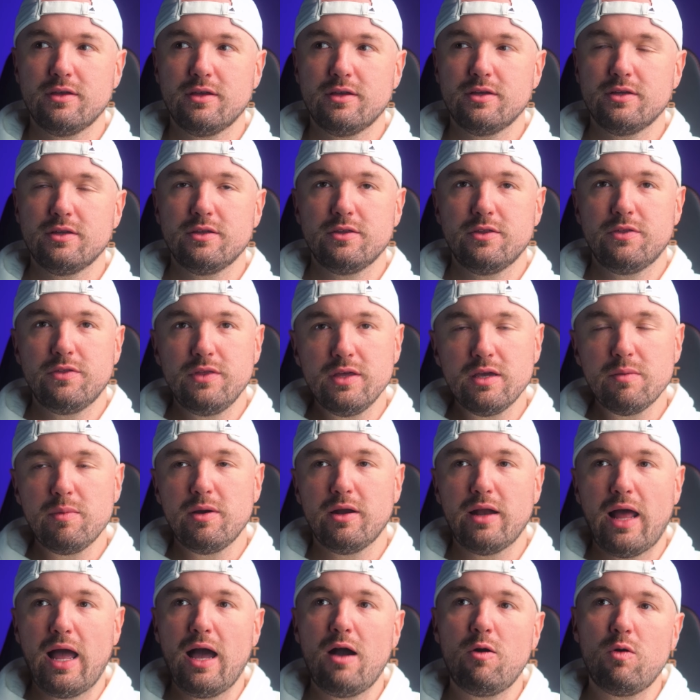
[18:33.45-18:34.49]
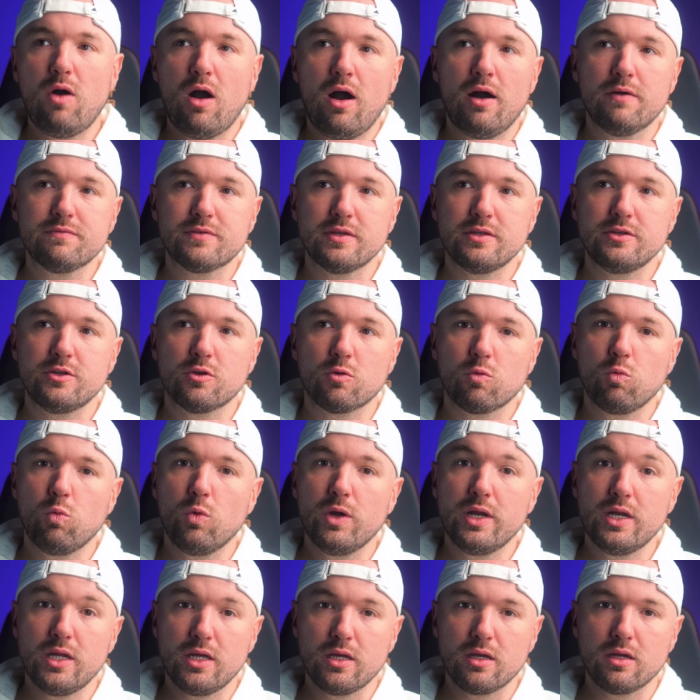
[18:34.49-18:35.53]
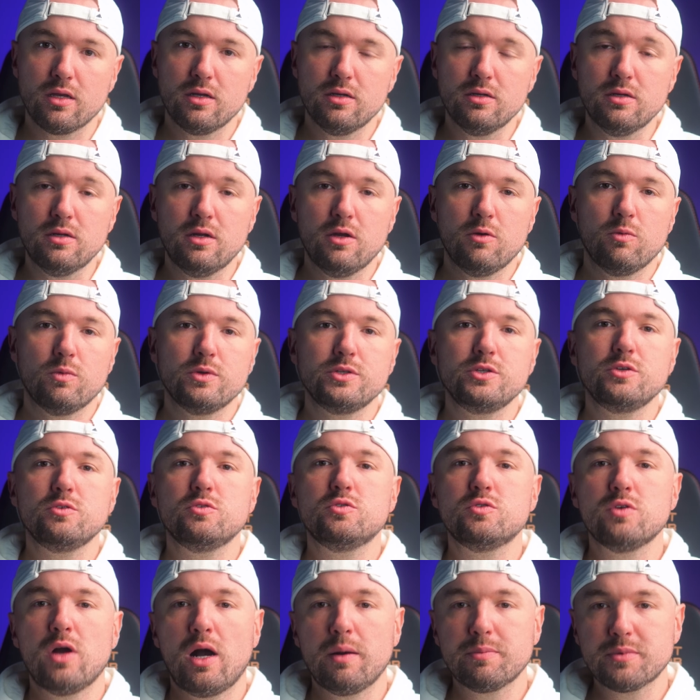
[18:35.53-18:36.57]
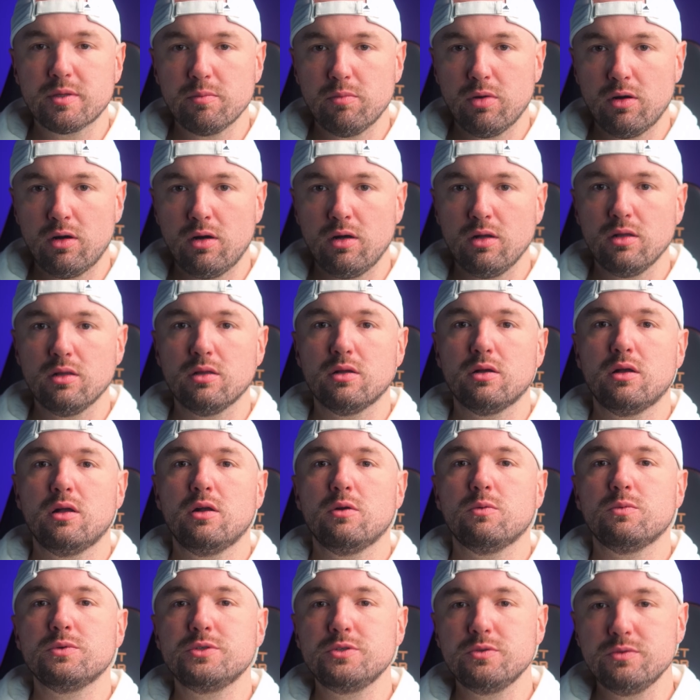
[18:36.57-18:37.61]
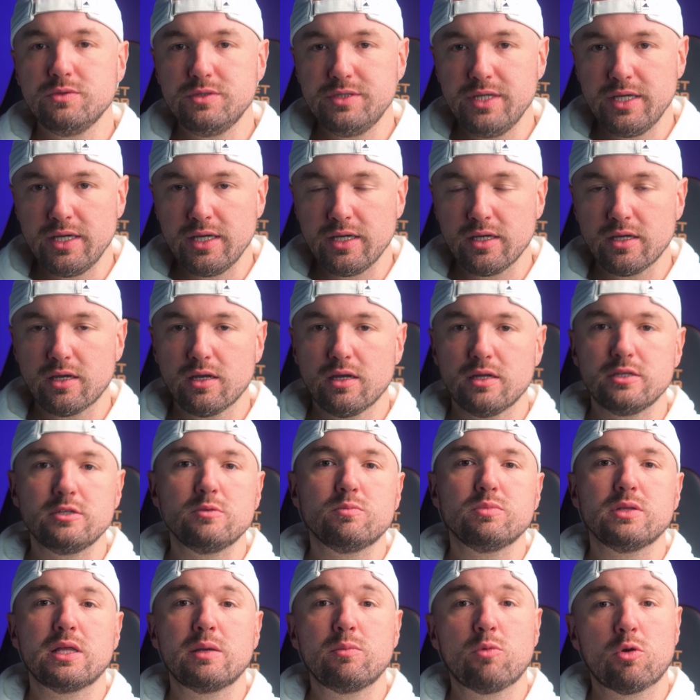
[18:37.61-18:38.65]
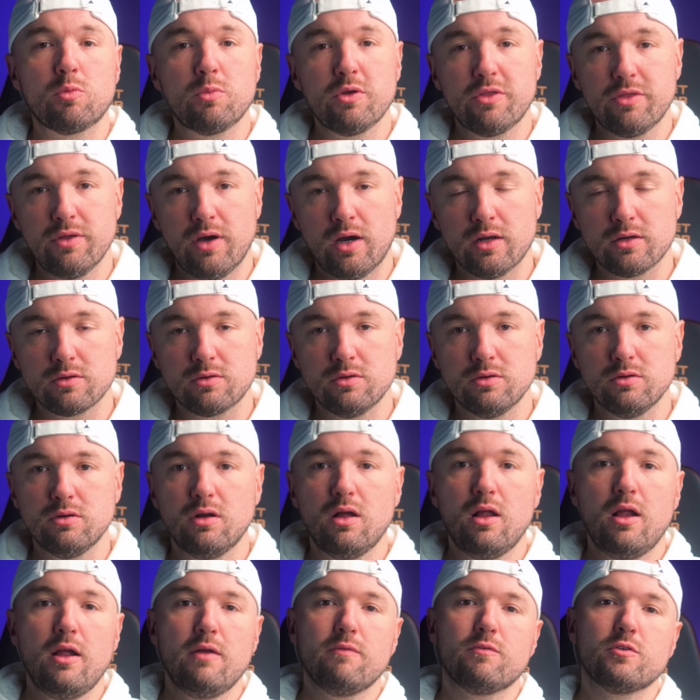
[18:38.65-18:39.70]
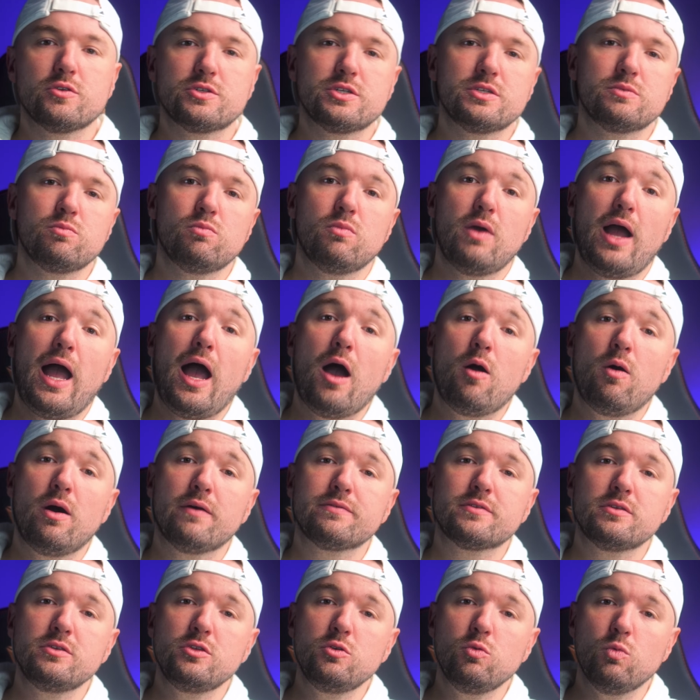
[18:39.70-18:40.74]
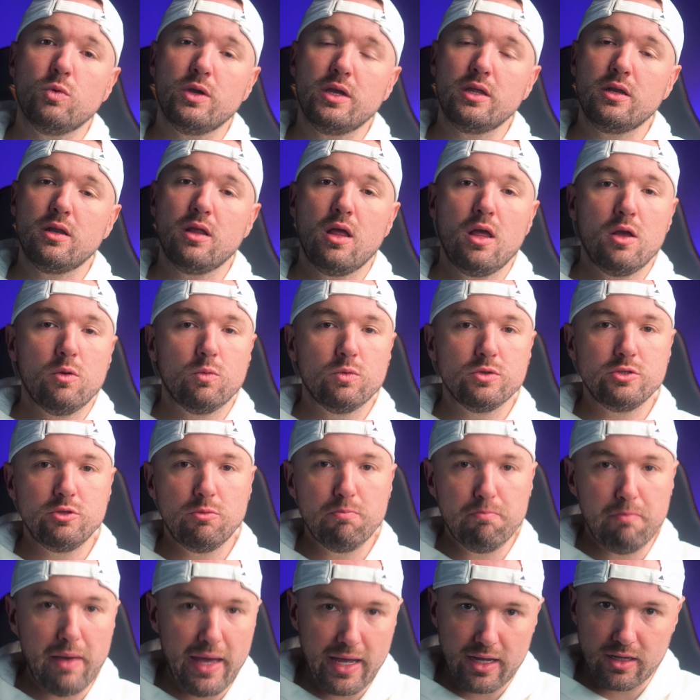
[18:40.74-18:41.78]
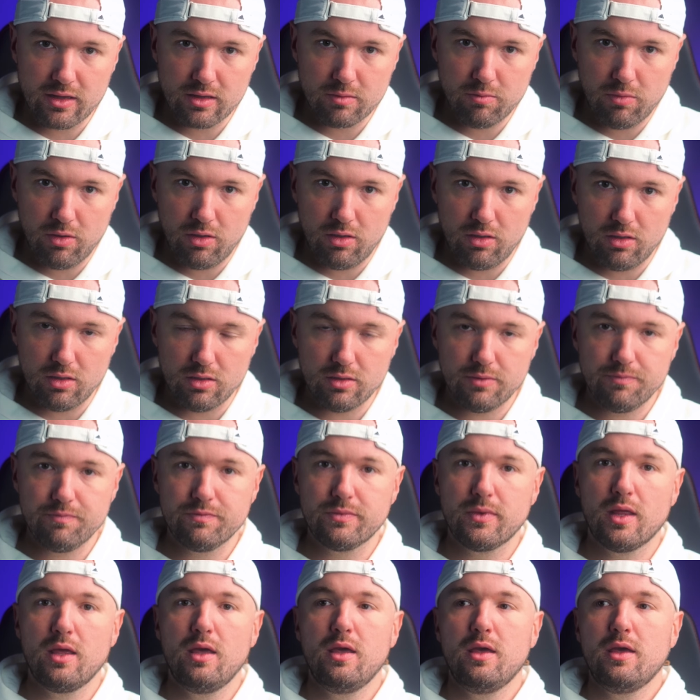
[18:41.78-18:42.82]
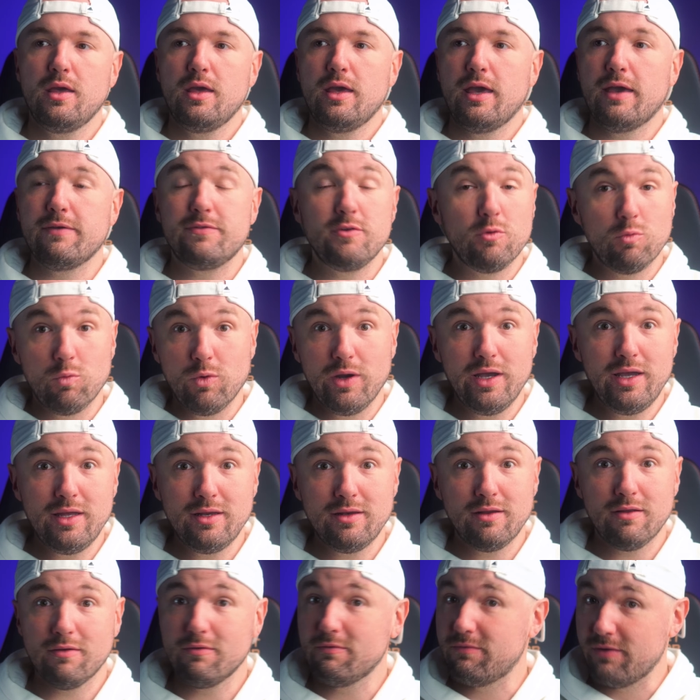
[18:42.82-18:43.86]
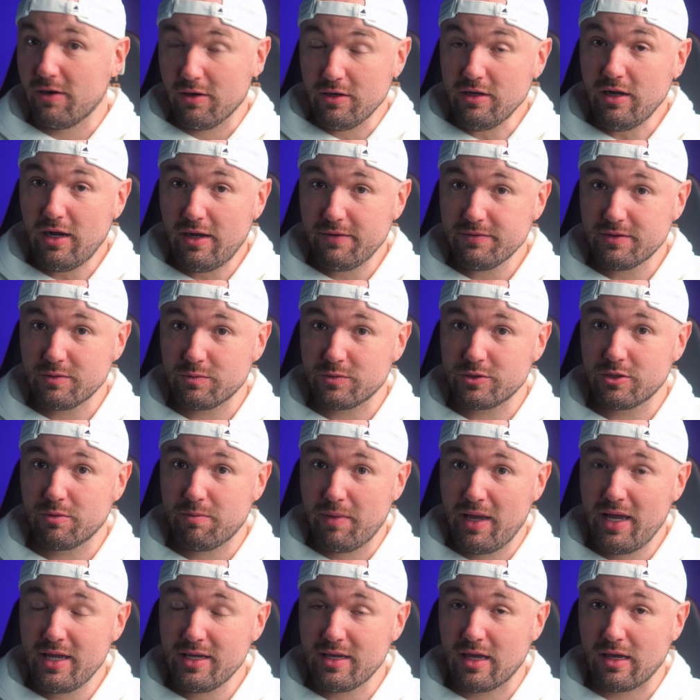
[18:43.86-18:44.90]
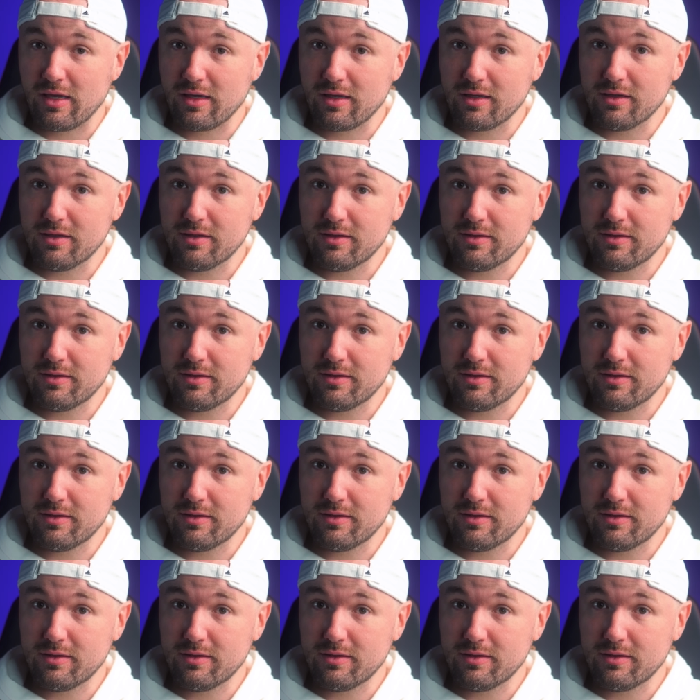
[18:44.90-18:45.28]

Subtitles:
think about how often you're winning when you drop the ball, when you dink and you play more methodical, versus how often you win when you bang the ball. If you win very often when you're banging,